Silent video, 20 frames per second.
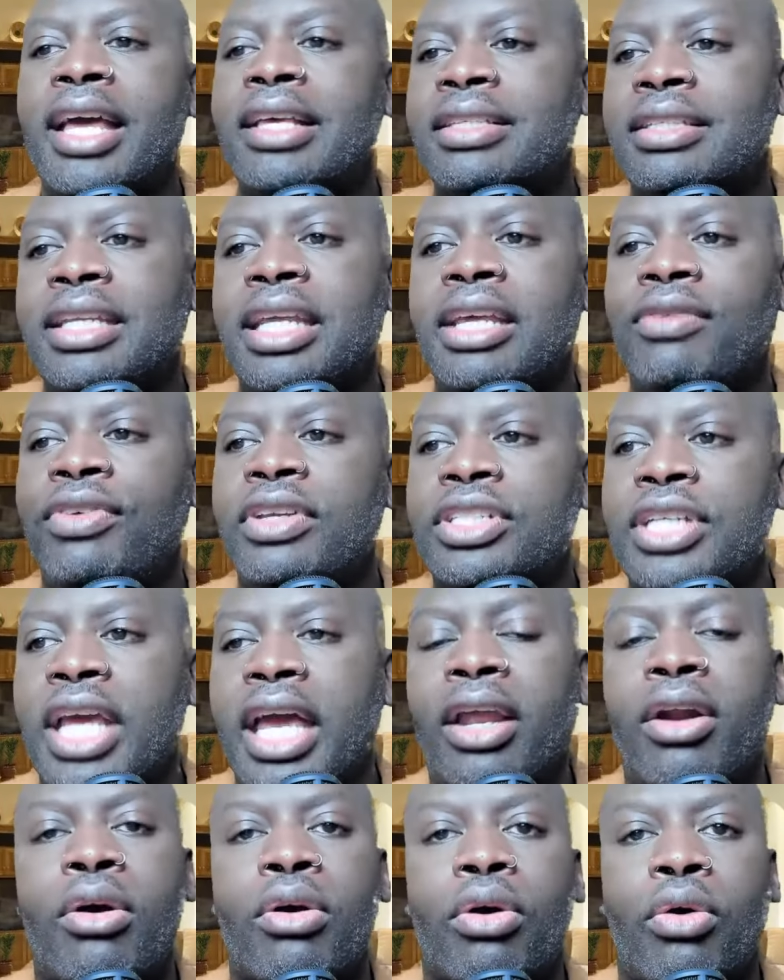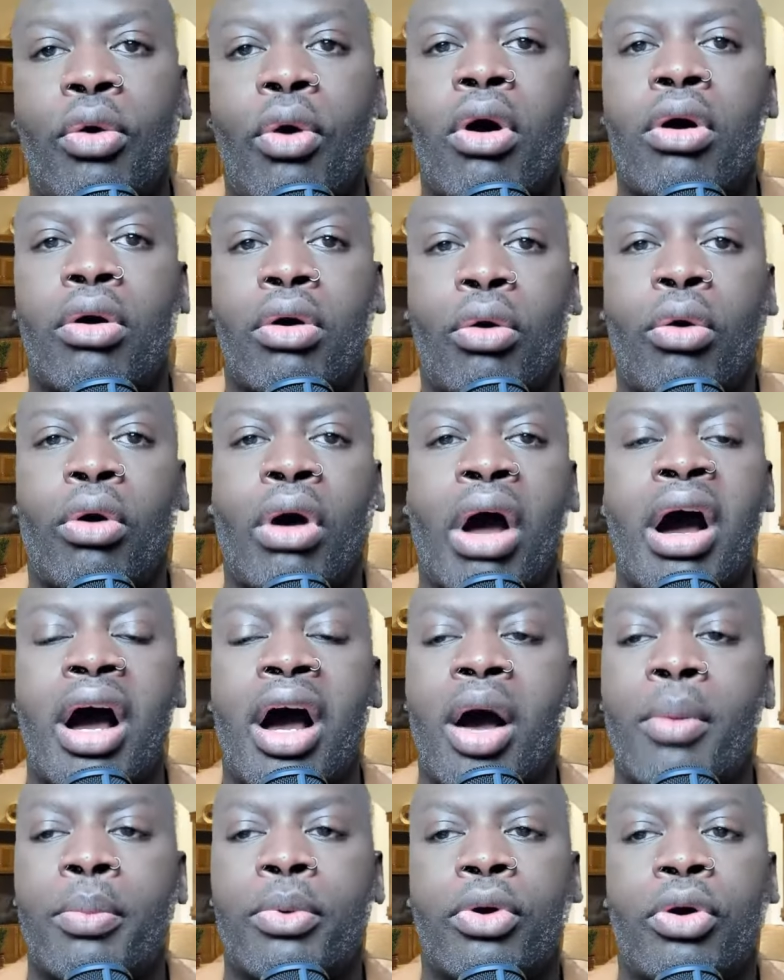Stevie J don't
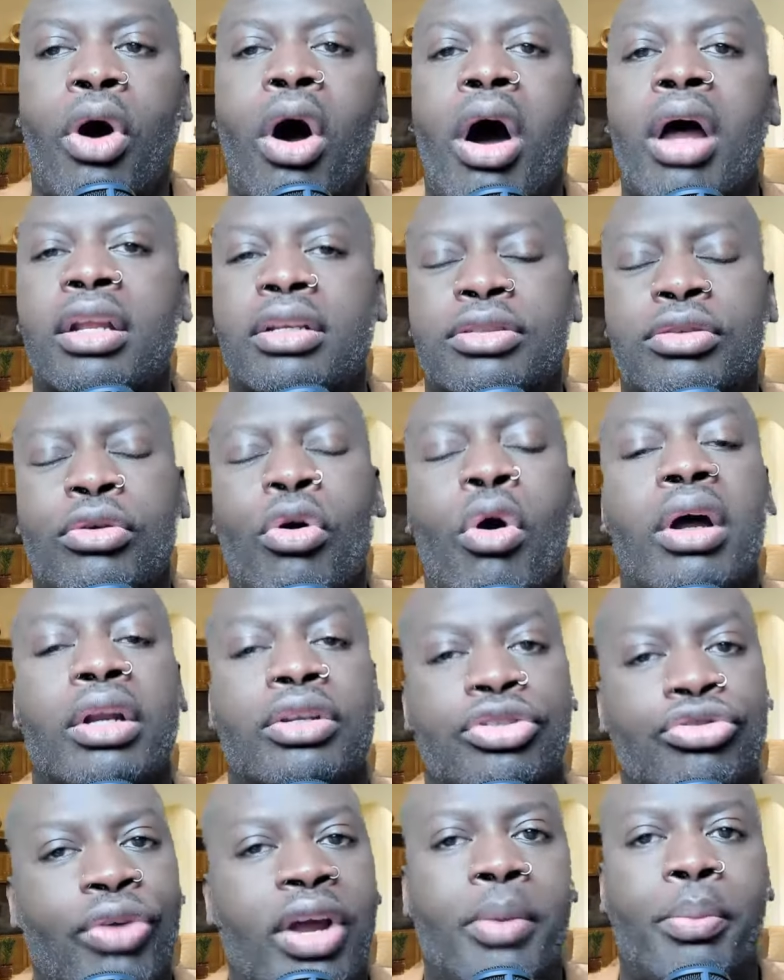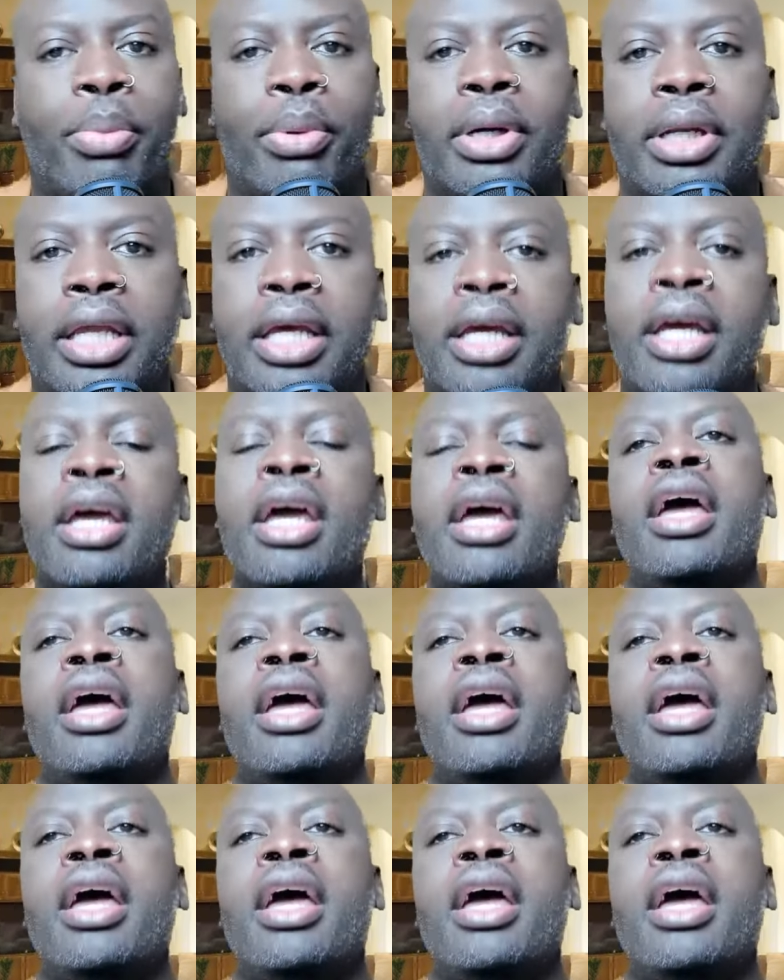um, caught us, caught a stray bullet.